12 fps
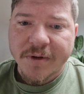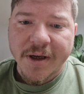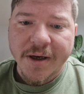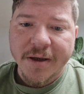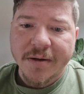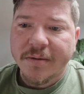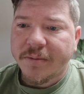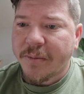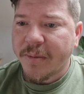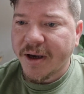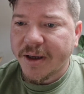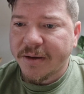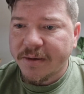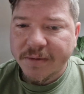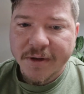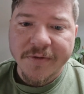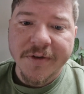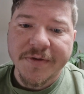head, bed,
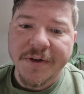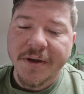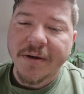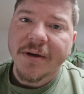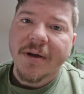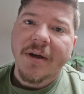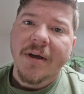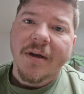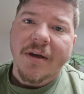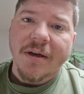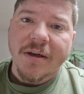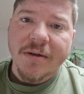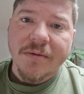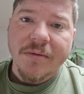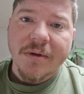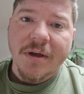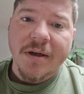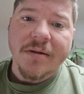everything,
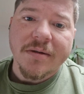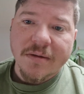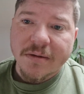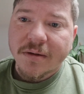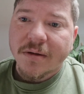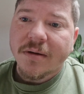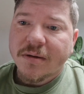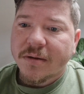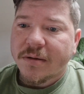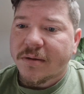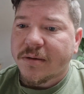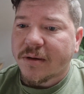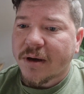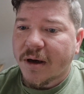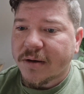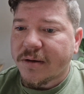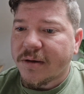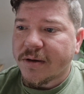and I still
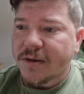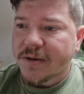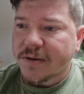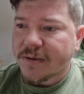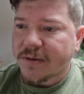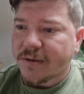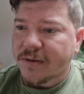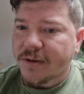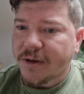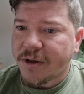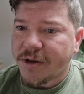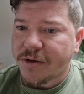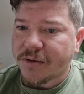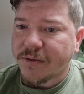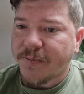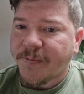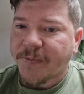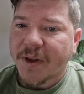got this issue.